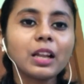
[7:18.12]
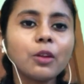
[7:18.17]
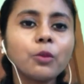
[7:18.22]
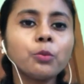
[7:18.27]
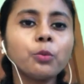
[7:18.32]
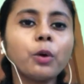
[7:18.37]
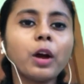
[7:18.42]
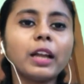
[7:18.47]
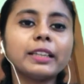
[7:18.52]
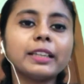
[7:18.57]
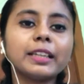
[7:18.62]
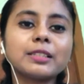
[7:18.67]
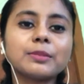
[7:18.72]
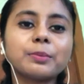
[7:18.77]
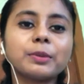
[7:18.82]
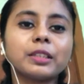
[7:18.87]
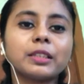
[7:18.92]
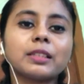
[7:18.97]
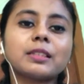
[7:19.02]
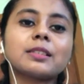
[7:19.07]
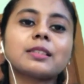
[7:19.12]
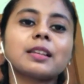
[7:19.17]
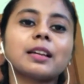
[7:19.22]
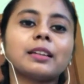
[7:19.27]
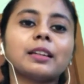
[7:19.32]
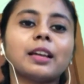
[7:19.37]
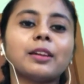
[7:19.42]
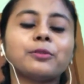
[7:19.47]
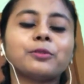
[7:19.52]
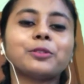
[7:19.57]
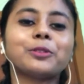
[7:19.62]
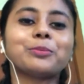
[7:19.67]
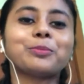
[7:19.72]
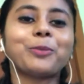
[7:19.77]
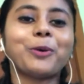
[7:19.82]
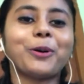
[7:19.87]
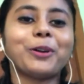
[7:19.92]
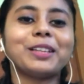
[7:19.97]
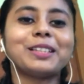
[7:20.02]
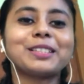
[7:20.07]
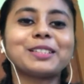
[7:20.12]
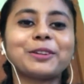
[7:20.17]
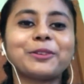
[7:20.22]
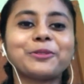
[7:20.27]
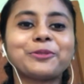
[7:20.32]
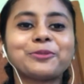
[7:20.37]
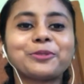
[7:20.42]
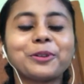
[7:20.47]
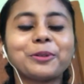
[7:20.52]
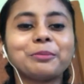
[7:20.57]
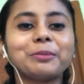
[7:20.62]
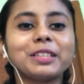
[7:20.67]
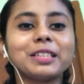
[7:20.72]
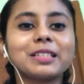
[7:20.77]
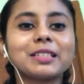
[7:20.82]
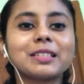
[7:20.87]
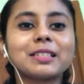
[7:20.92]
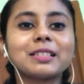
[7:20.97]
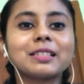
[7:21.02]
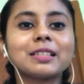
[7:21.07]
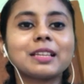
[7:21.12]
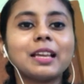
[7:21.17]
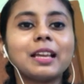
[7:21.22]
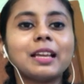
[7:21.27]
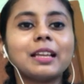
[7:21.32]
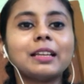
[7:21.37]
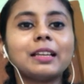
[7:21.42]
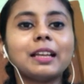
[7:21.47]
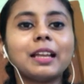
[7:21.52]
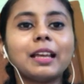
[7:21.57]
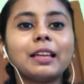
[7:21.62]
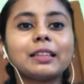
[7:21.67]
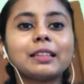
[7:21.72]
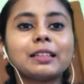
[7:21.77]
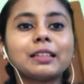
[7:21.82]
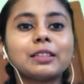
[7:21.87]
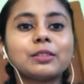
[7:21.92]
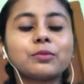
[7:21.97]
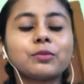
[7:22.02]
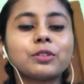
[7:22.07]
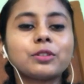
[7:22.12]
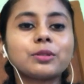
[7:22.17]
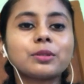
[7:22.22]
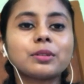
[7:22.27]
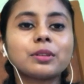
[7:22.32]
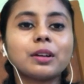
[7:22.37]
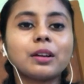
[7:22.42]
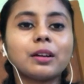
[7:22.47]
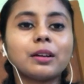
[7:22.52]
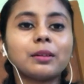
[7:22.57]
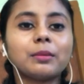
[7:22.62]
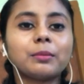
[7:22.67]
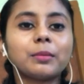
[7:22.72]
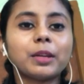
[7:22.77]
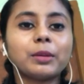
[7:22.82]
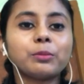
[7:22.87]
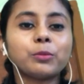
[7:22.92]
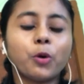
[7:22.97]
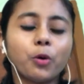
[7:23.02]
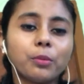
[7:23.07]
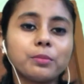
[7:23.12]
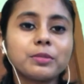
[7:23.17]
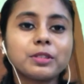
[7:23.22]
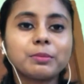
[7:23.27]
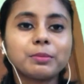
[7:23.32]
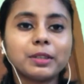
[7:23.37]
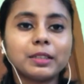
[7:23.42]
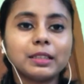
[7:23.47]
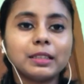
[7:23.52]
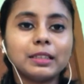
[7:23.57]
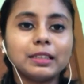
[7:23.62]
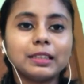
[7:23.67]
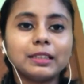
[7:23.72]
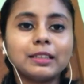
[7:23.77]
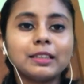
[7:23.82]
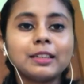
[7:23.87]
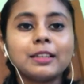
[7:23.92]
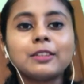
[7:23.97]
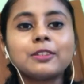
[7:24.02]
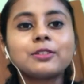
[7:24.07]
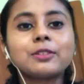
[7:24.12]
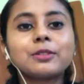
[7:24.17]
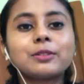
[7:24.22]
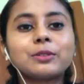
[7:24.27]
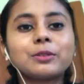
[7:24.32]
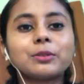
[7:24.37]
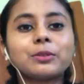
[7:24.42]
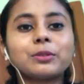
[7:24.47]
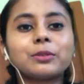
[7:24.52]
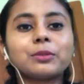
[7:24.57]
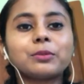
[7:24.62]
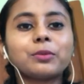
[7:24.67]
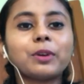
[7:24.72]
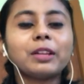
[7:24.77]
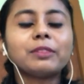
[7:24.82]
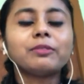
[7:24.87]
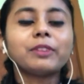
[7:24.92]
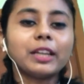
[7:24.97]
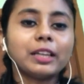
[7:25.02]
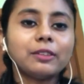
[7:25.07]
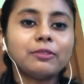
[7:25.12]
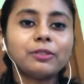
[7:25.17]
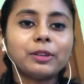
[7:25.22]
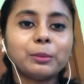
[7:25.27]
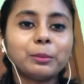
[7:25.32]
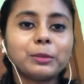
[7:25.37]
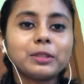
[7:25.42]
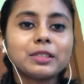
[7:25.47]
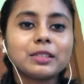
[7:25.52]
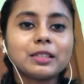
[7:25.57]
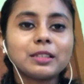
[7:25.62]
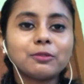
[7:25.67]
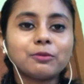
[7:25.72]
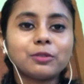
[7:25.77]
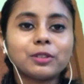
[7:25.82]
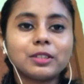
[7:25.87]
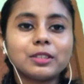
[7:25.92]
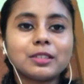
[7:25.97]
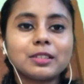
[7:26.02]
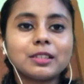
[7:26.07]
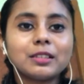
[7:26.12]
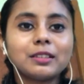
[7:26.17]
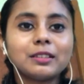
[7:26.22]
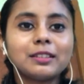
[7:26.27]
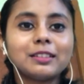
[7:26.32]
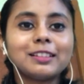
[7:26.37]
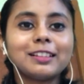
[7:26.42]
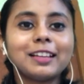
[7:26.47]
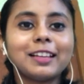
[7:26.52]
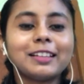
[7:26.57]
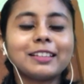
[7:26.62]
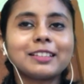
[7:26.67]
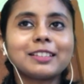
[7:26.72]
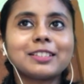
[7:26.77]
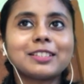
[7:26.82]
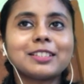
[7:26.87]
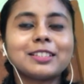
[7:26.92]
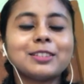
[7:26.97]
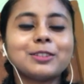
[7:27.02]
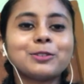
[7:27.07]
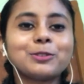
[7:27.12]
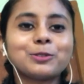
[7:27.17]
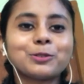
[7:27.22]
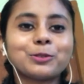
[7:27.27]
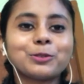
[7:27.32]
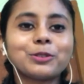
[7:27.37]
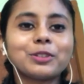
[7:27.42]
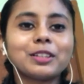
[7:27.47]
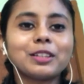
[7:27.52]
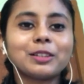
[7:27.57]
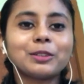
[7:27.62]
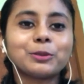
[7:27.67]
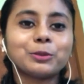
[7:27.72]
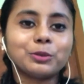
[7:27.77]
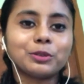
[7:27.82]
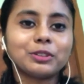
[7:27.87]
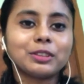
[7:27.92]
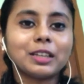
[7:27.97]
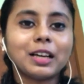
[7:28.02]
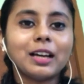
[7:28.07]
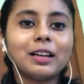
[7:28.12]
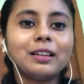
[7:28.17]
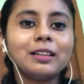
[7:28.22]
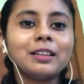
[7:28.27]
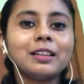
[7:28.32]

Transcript: one experience that I would point out from this is, like, it was my mom's birthday. So one very famous influencer, like, she showed a kurta,